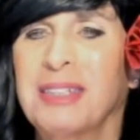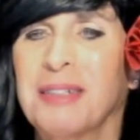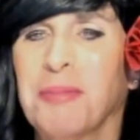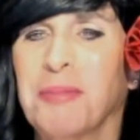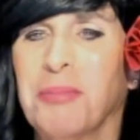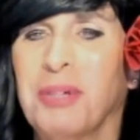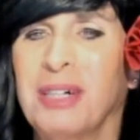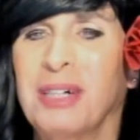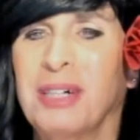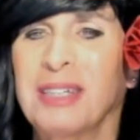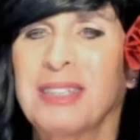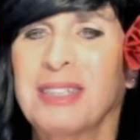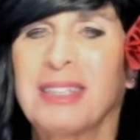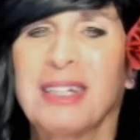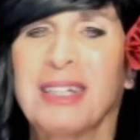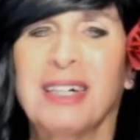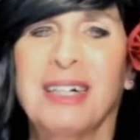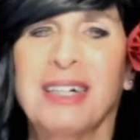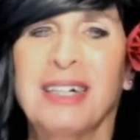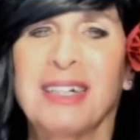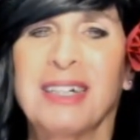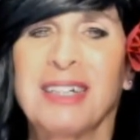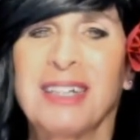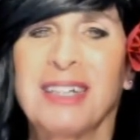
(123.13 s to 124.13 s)
But,
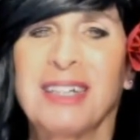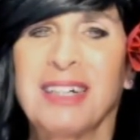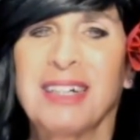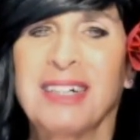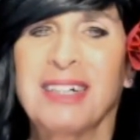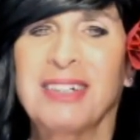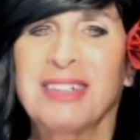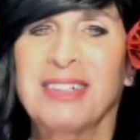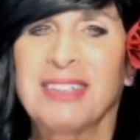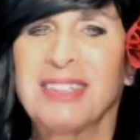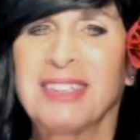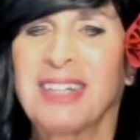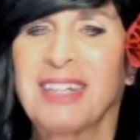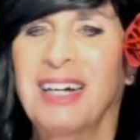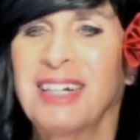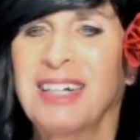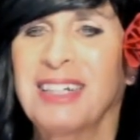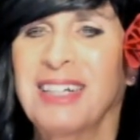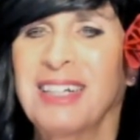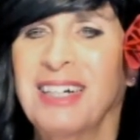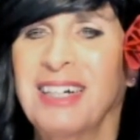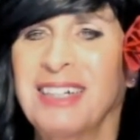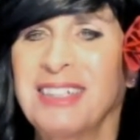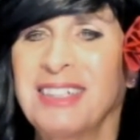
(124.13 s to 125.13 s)
it's kind
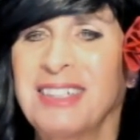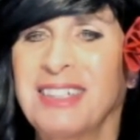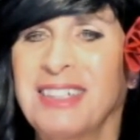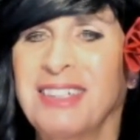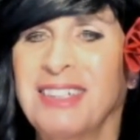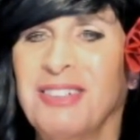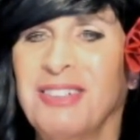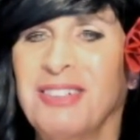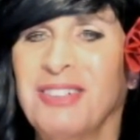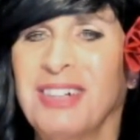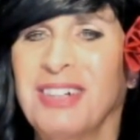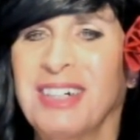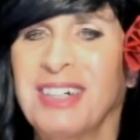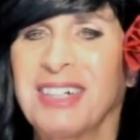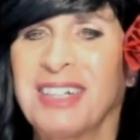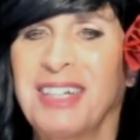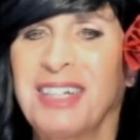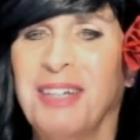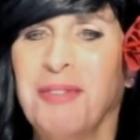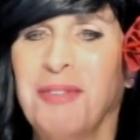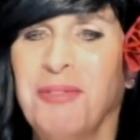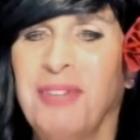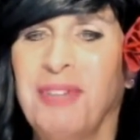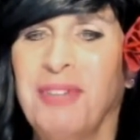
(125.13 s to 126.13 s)
of nice to
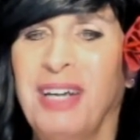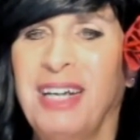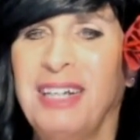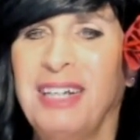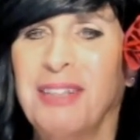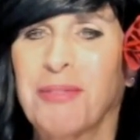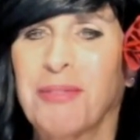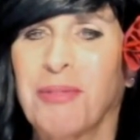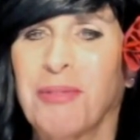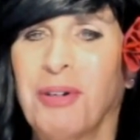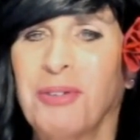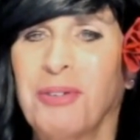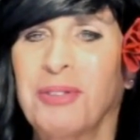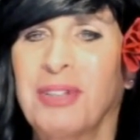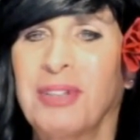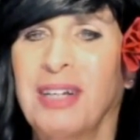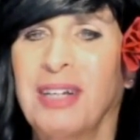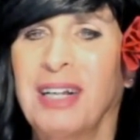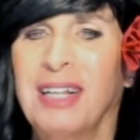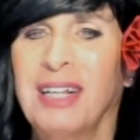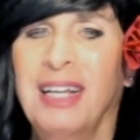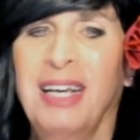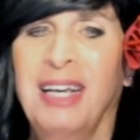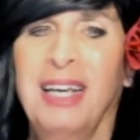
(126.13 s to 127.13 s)
give a throat to
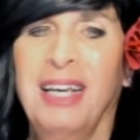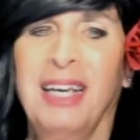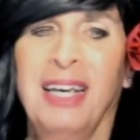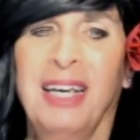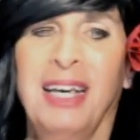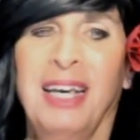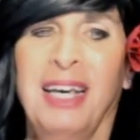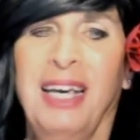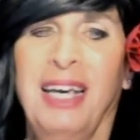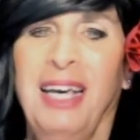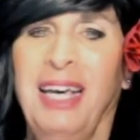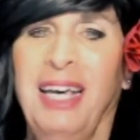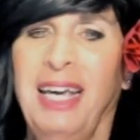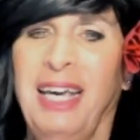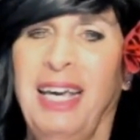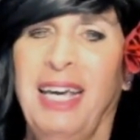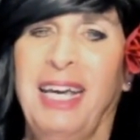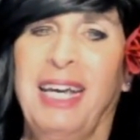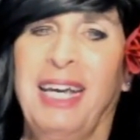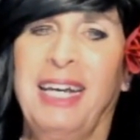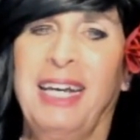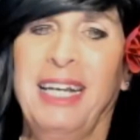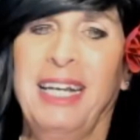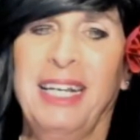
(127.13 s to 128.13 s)
that.
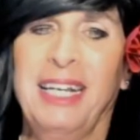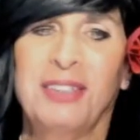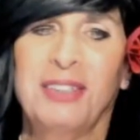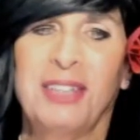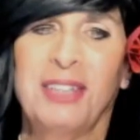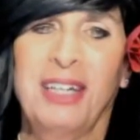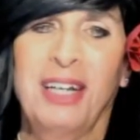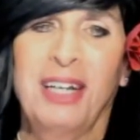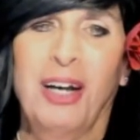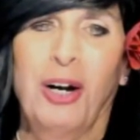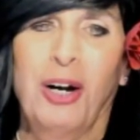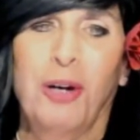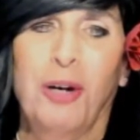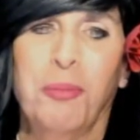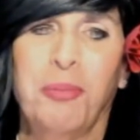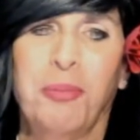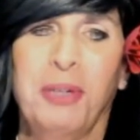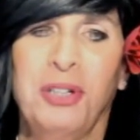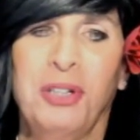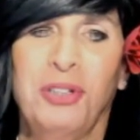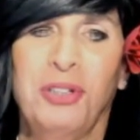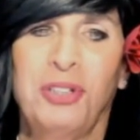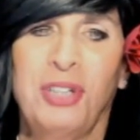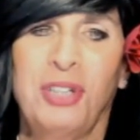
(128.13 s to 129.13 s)
It is an
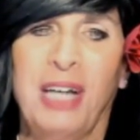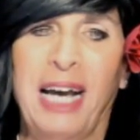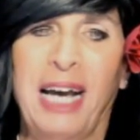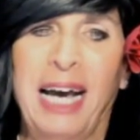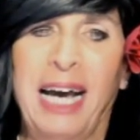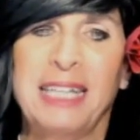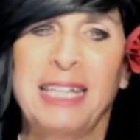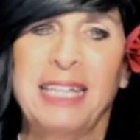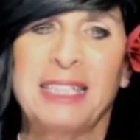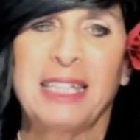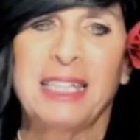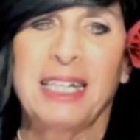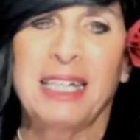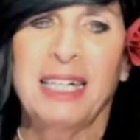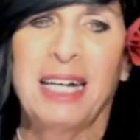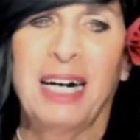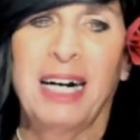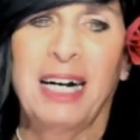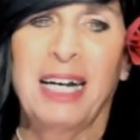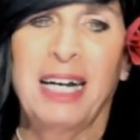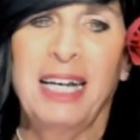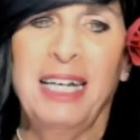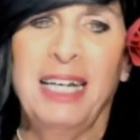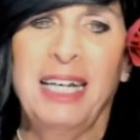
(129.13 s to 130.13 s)
open chat
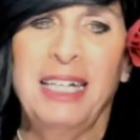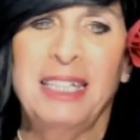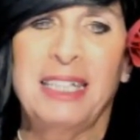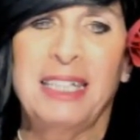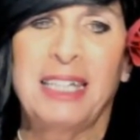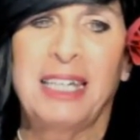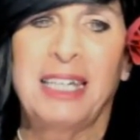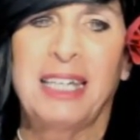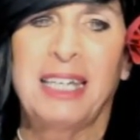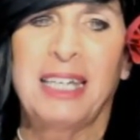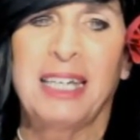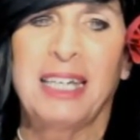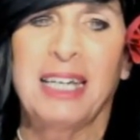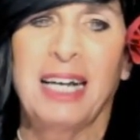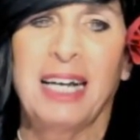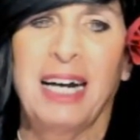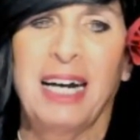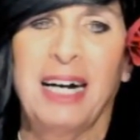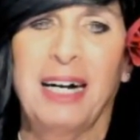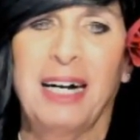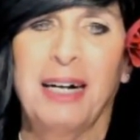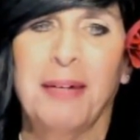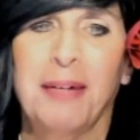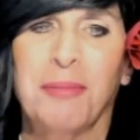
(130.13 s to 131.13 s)
tonight.
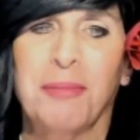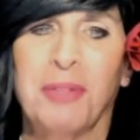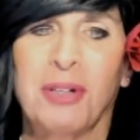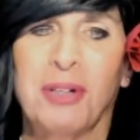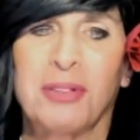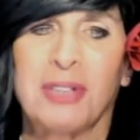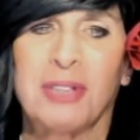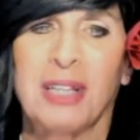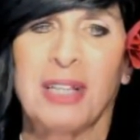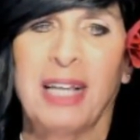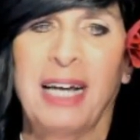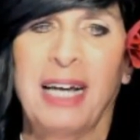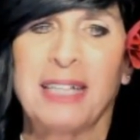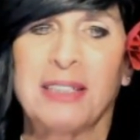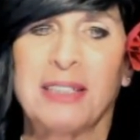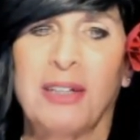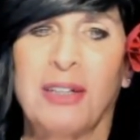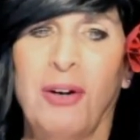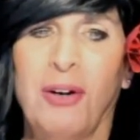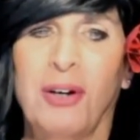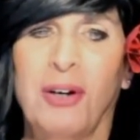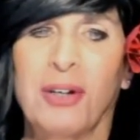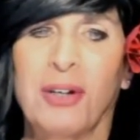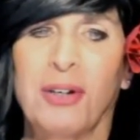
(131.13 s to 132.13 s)
There's a lot
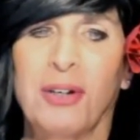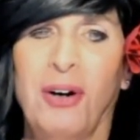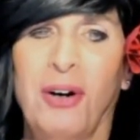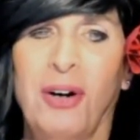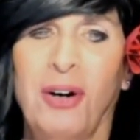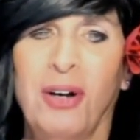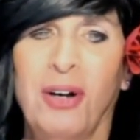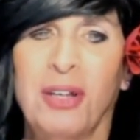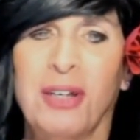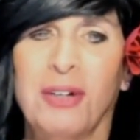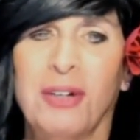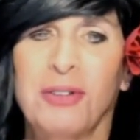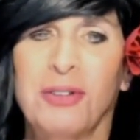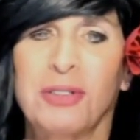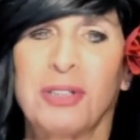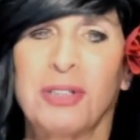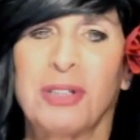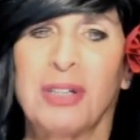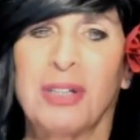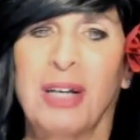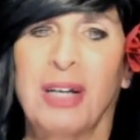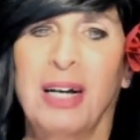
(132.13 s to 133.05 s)
going on. There's, me